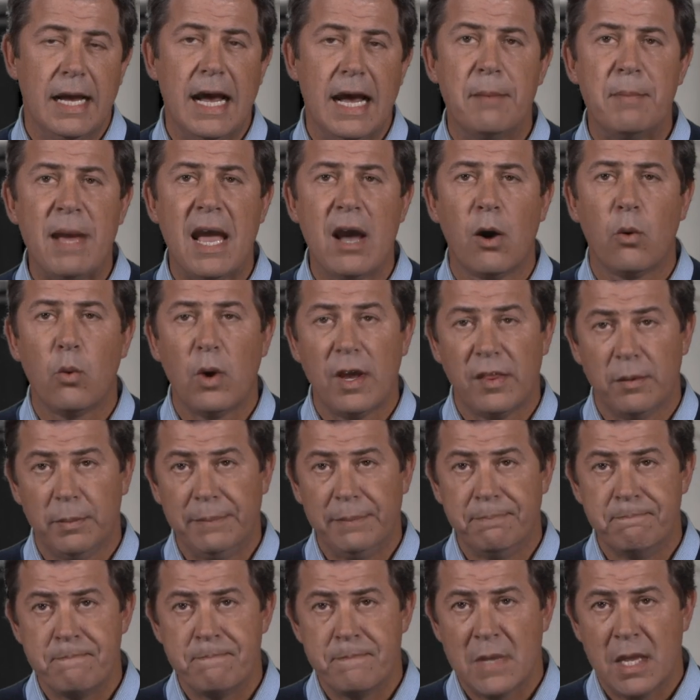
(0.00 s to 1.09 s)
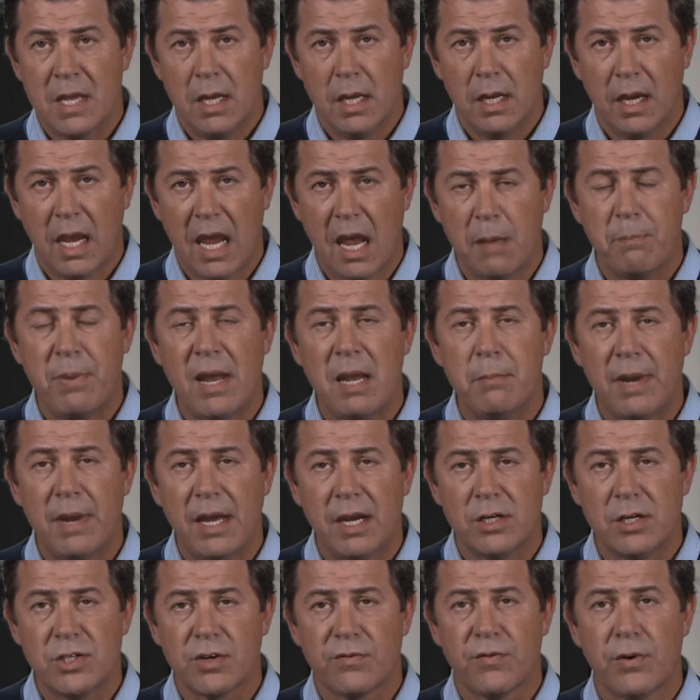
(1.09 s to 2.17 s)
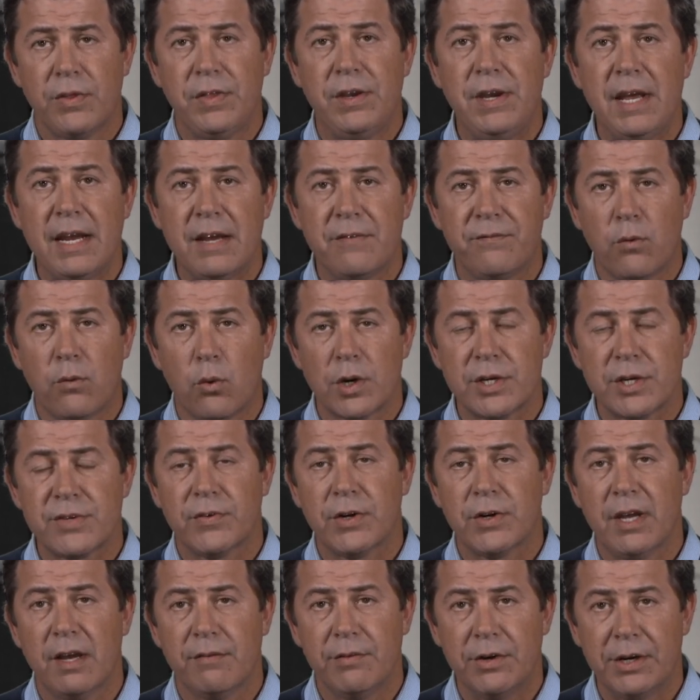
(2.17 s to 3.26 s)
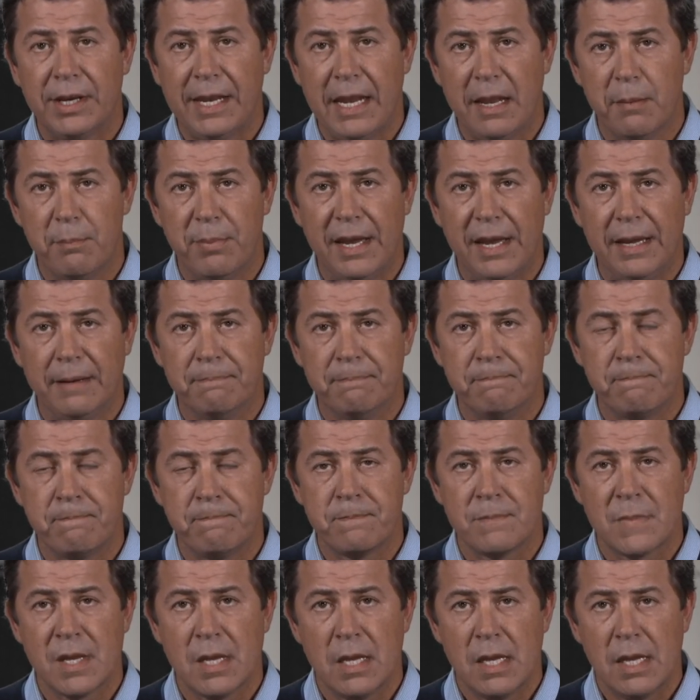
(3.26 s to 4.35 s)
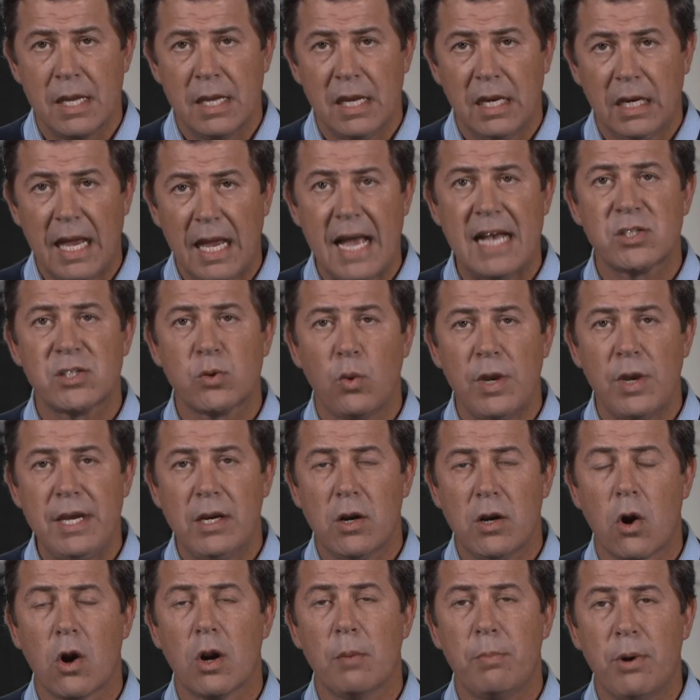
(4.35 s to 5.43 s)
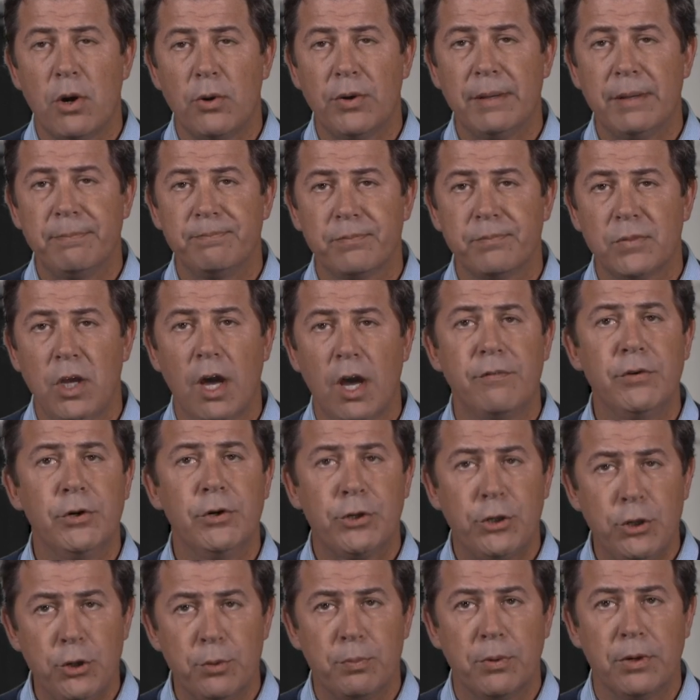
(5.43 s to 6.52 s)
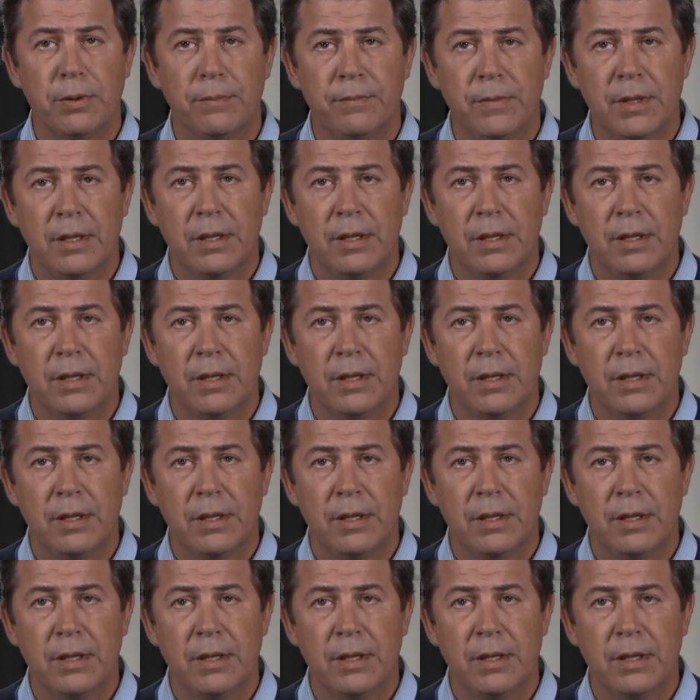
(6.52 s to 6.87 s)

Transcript: I'm Hal Weatherman, campaign manager for the Dan Forest for Governor campaign. Last week, our opponent, Governor Cooper,